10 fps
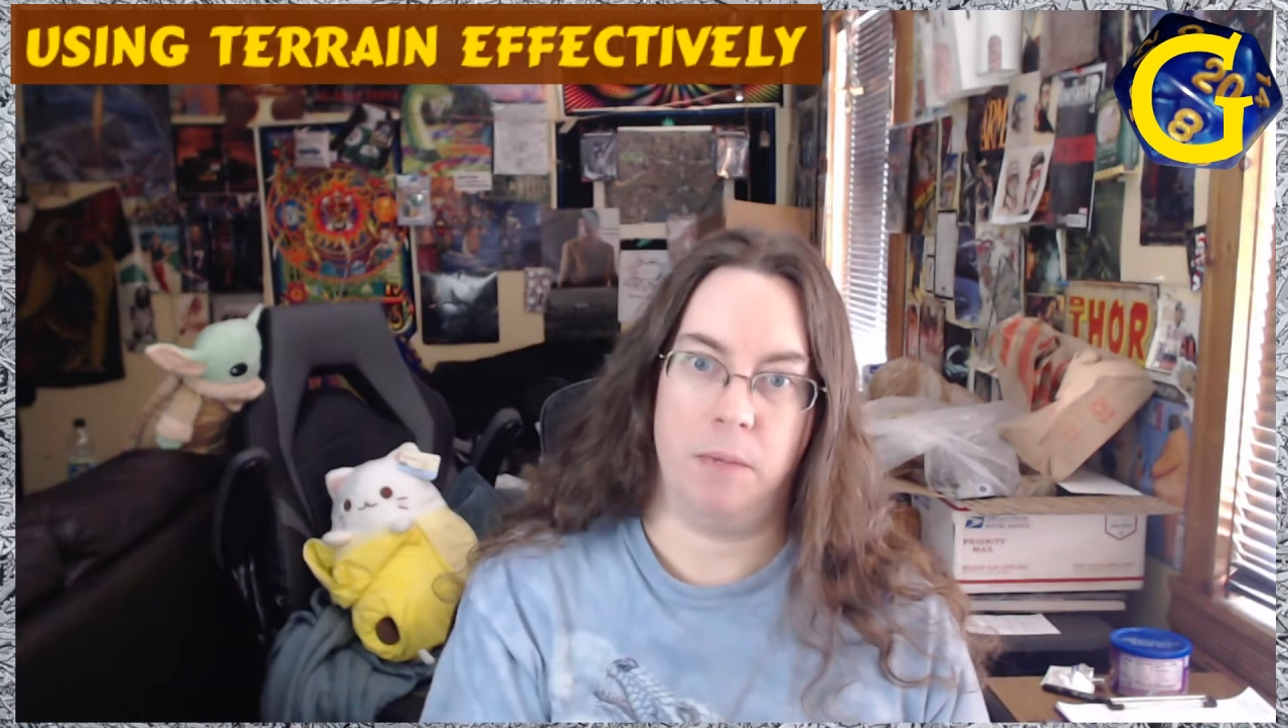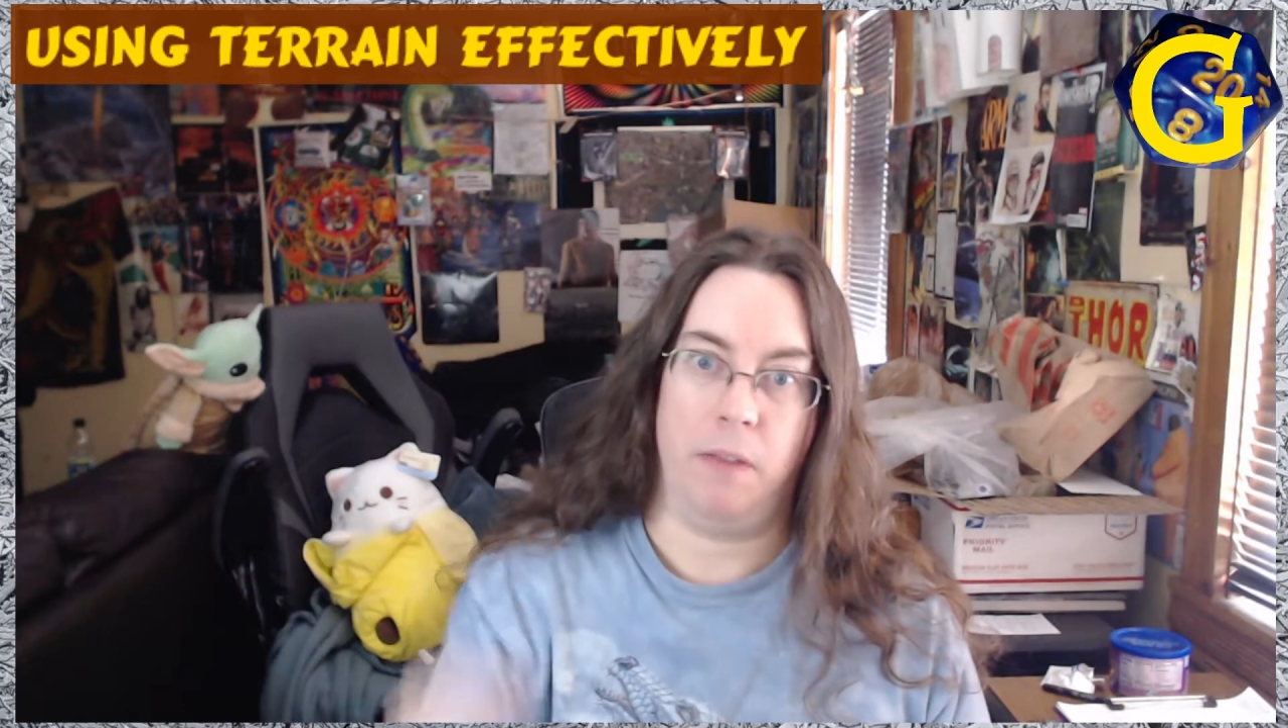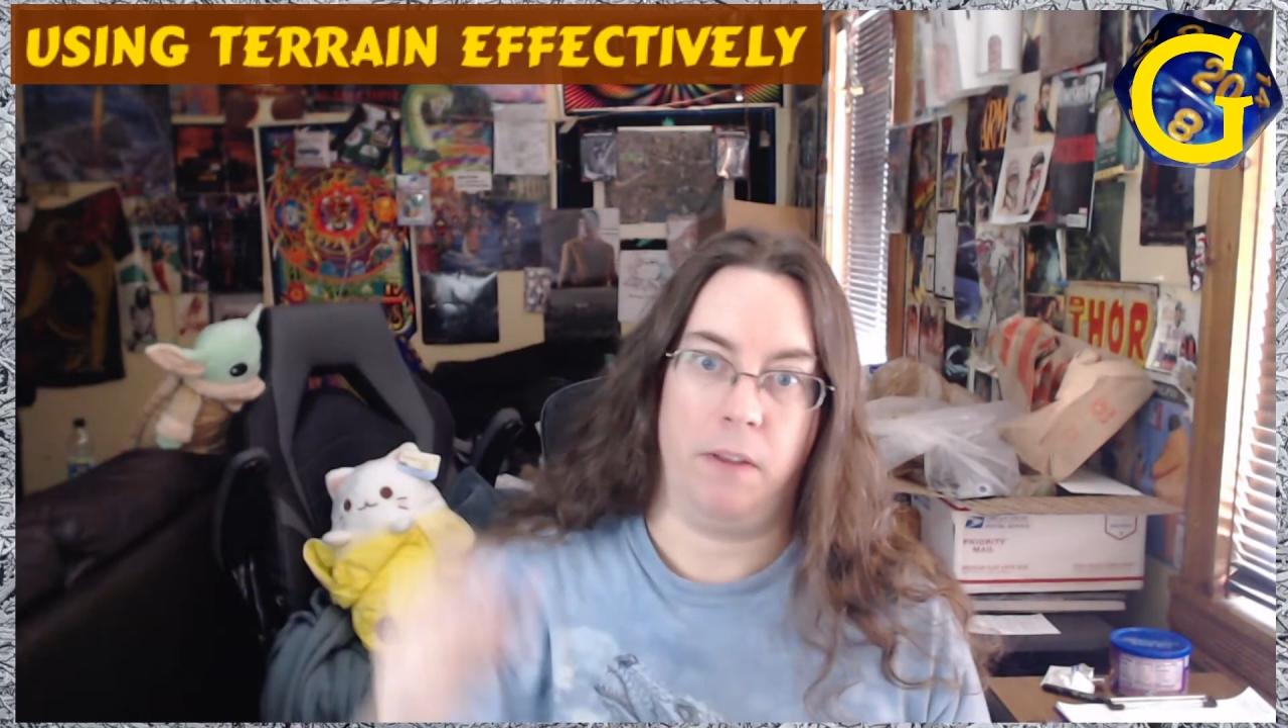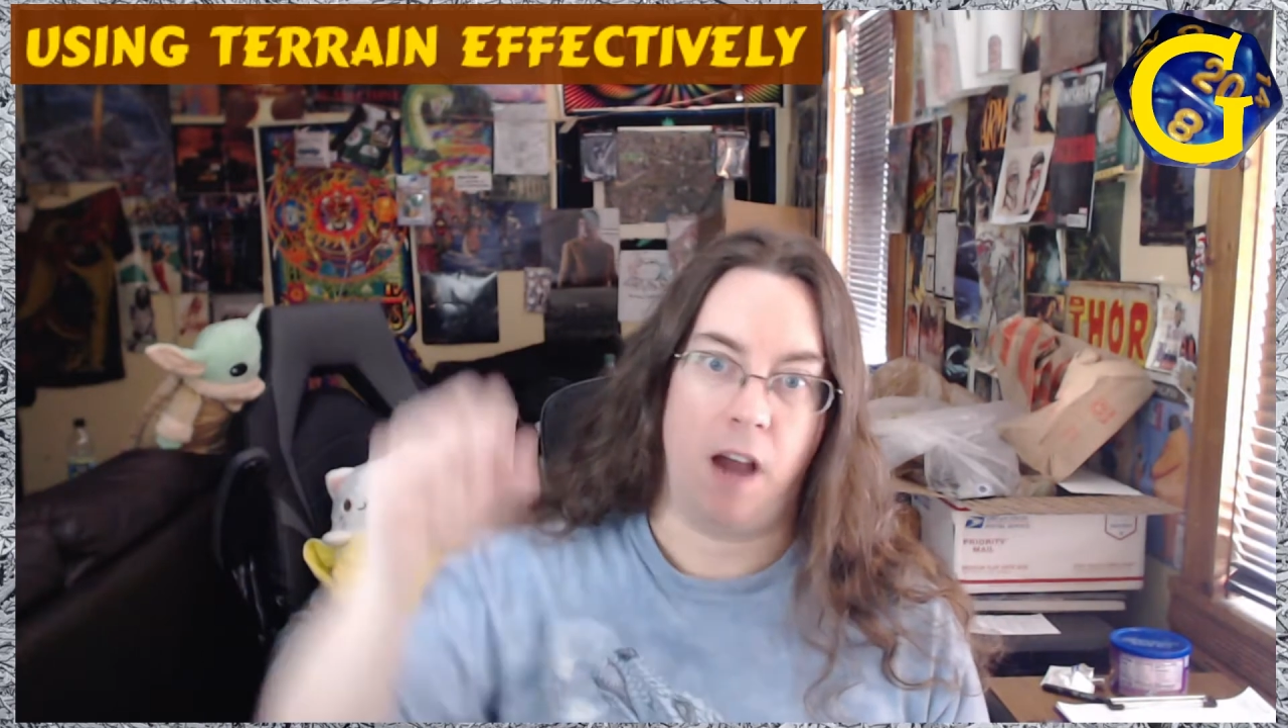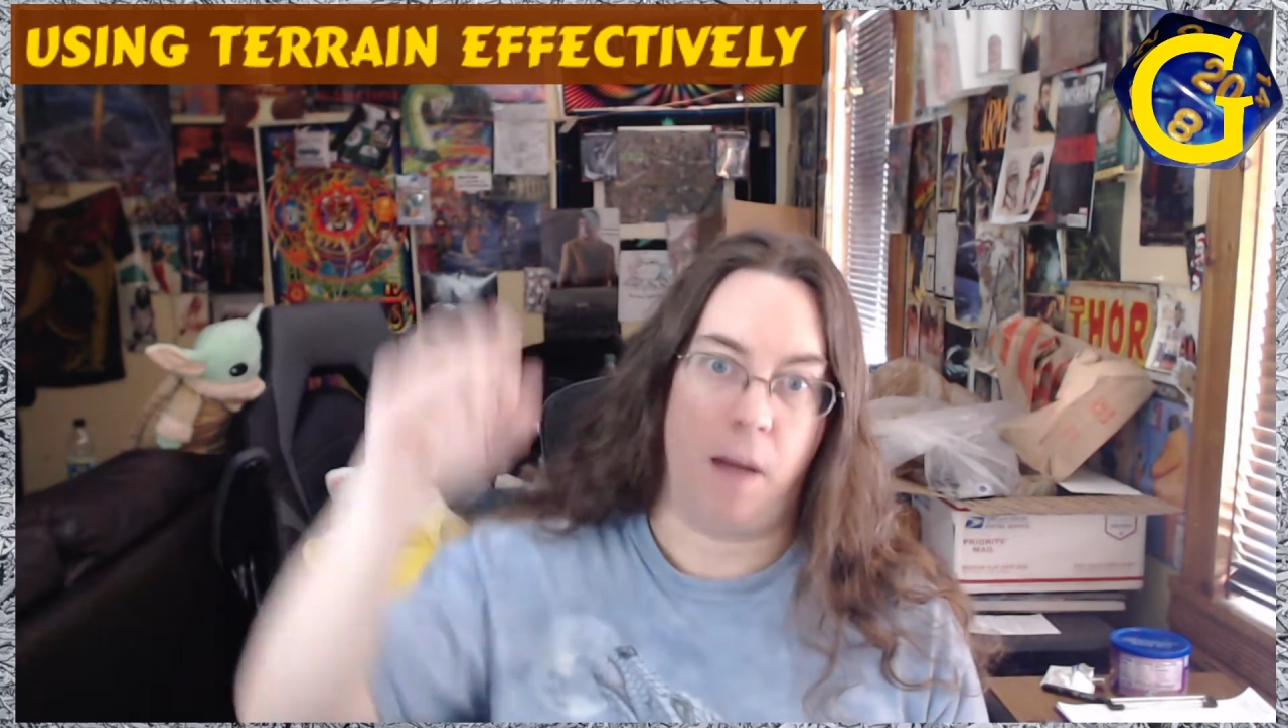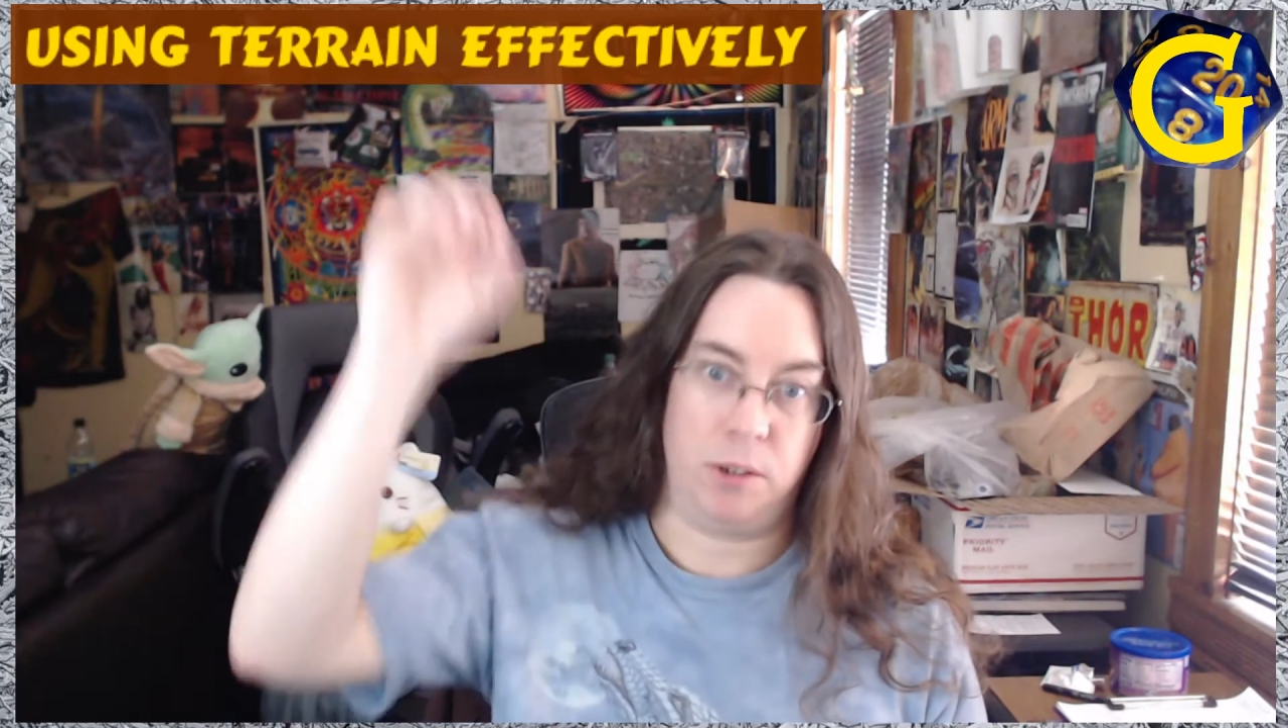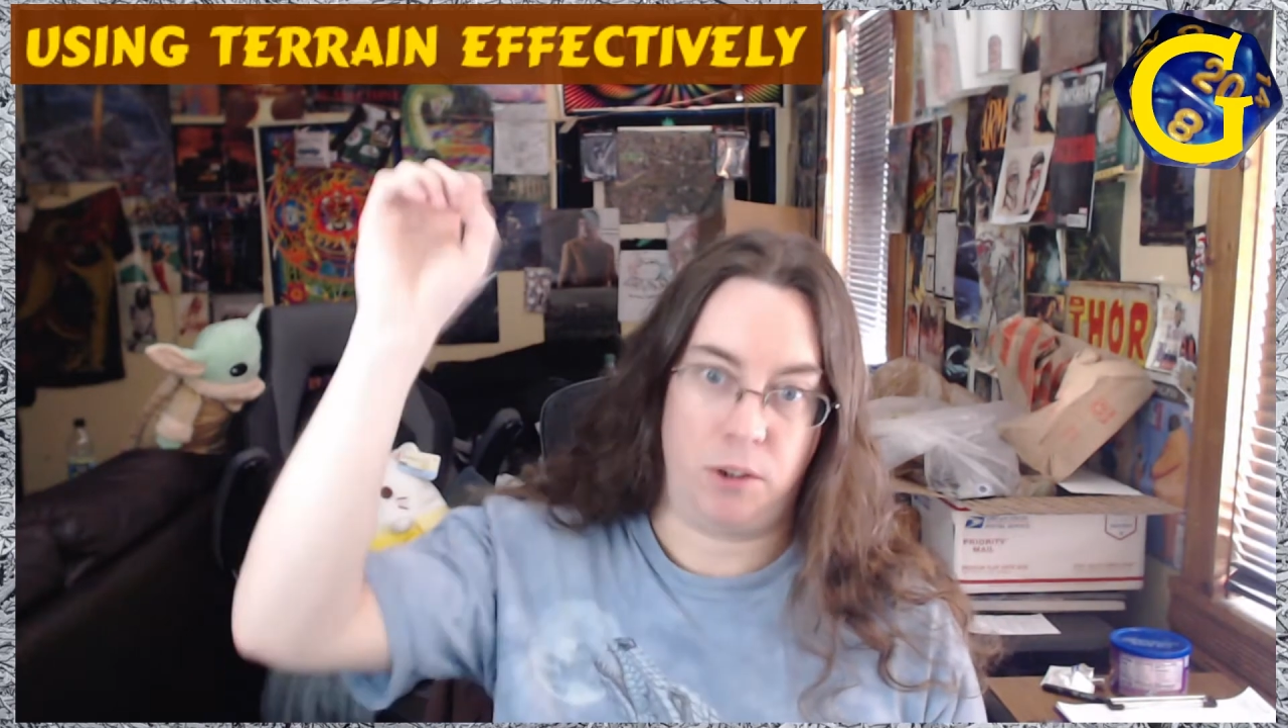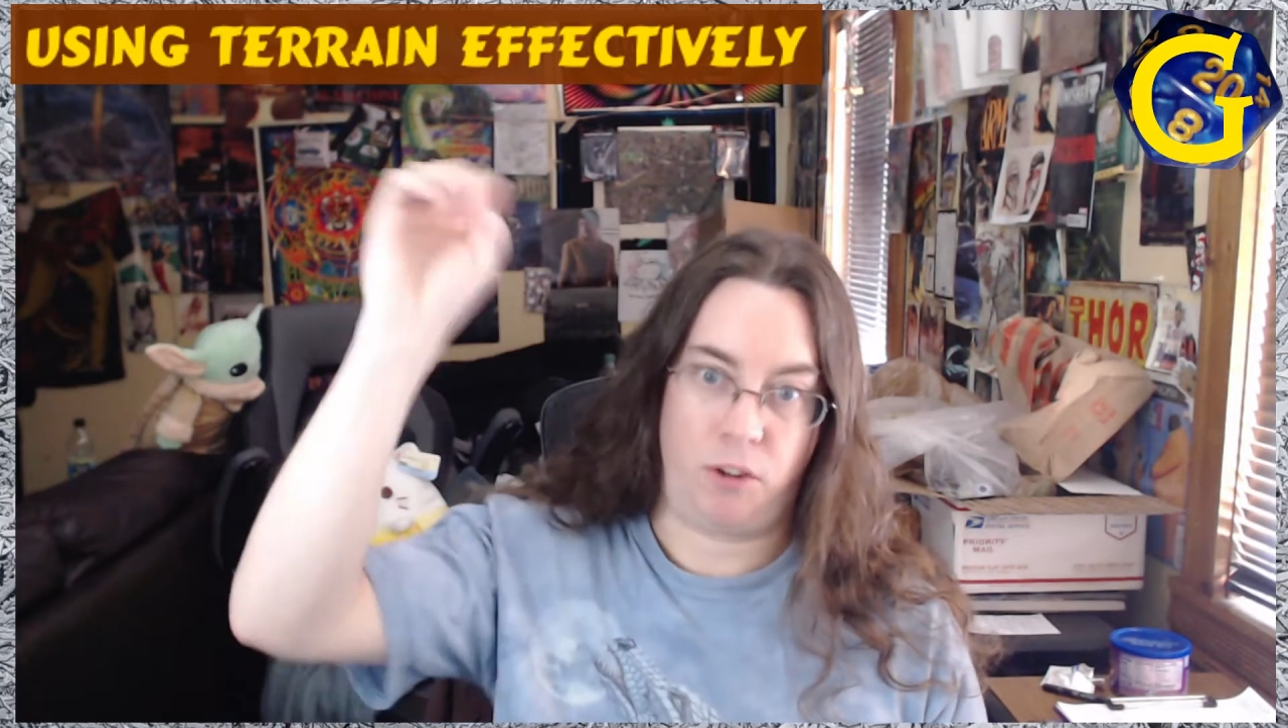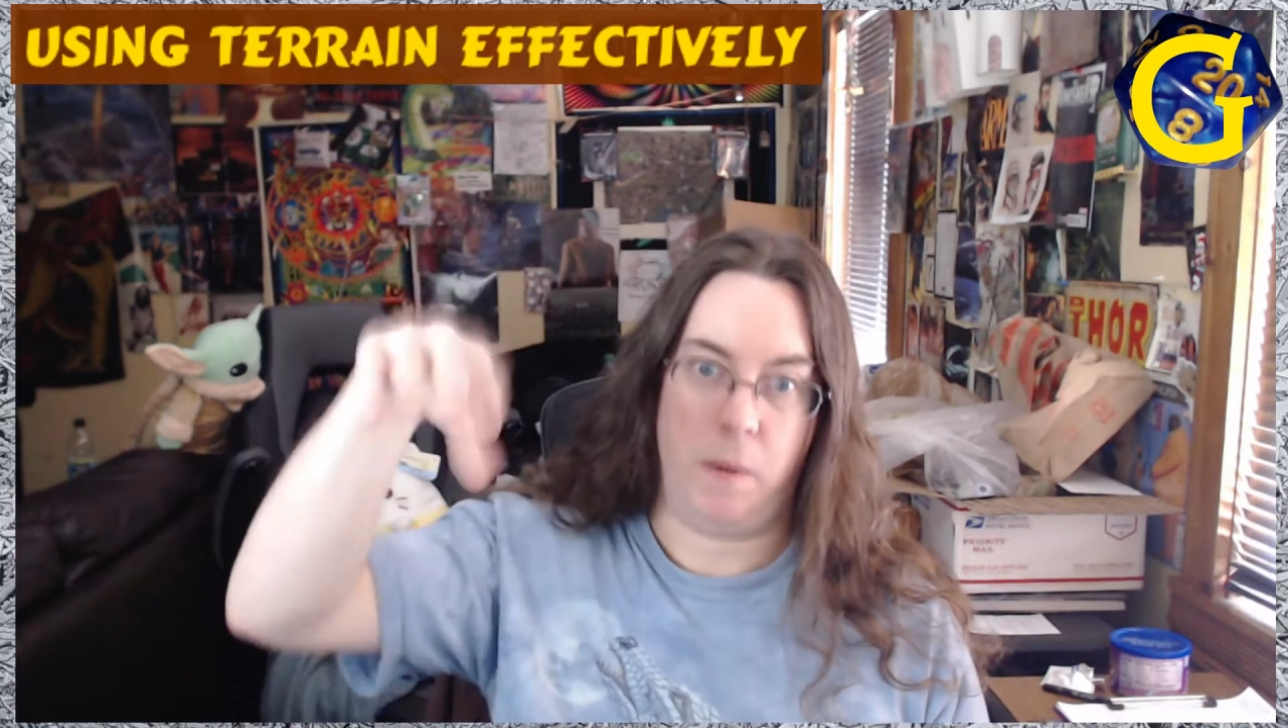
and the goblins are throwing